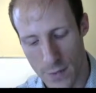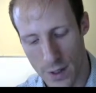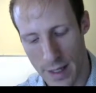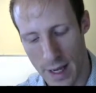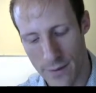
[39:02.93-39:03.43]

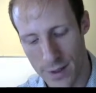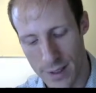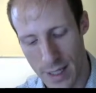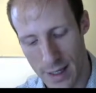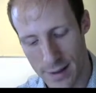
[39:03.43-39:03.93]
On the
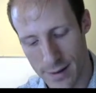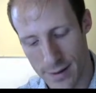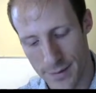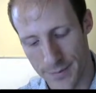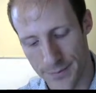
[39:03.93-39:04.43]
average
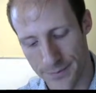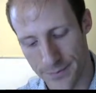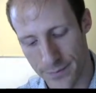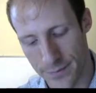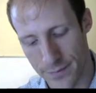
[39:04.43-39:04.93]
case,
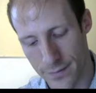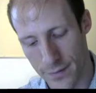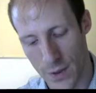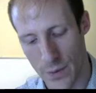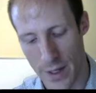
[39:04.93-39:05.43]

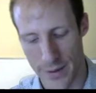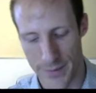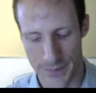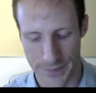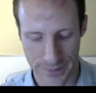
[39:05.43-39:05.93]

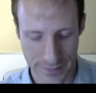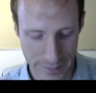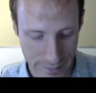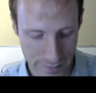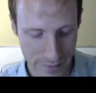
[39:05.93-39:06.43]
well,
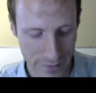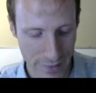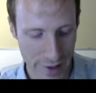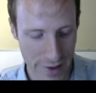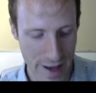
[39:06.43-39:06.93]

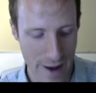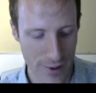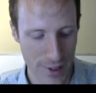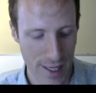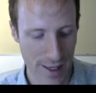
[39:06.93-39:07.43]
the
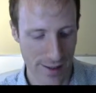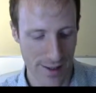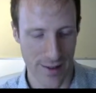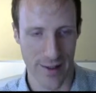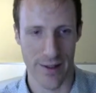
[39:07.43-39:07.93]
average case
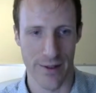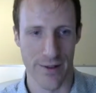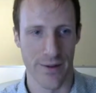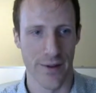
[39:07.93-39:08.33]
is a little